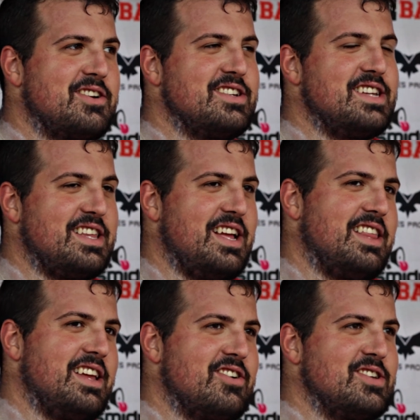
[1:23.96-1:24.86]
Chris, I, th I,
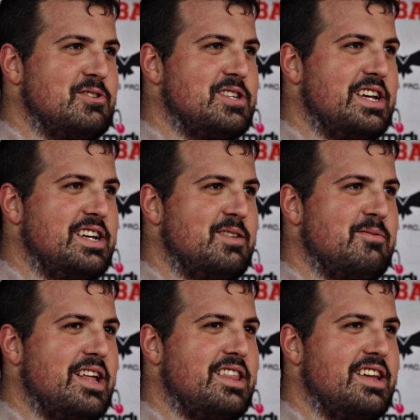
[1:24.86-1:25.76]
think Chris will take it,
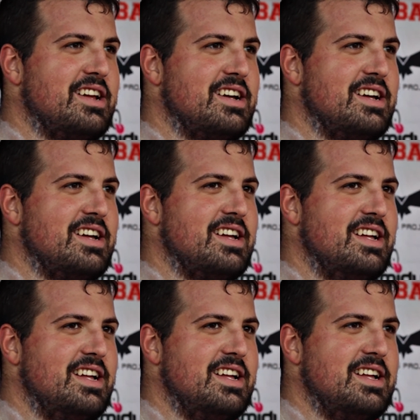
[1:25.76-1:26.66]
but I think uh,
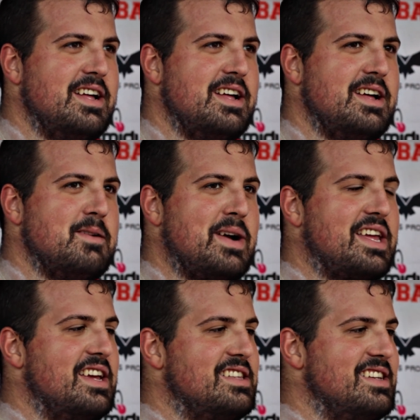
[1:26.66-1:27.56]
uh,
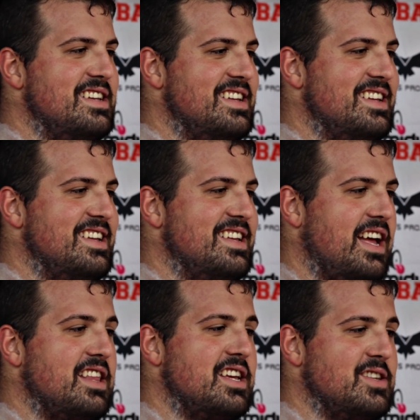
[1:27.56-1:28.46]
Makete
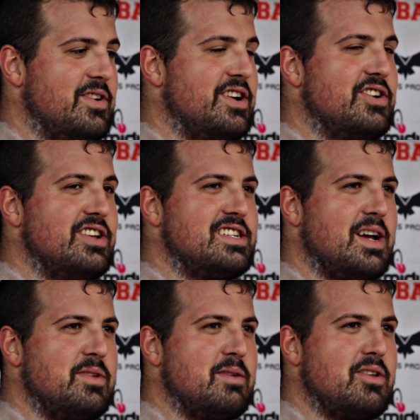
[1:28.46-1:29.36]
I think he's very good. He's
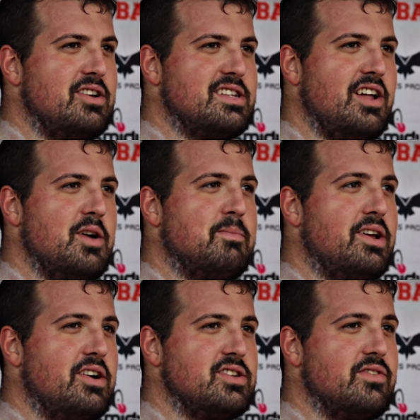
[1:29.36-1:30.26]
coming up close, and I hope he
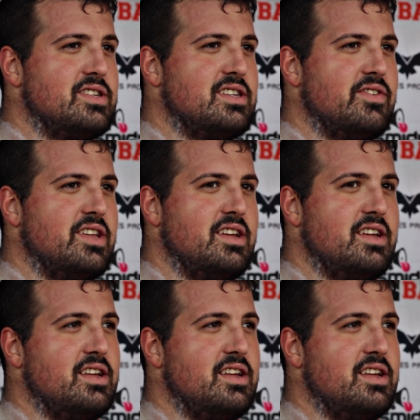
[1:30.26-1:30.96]
goes over 70.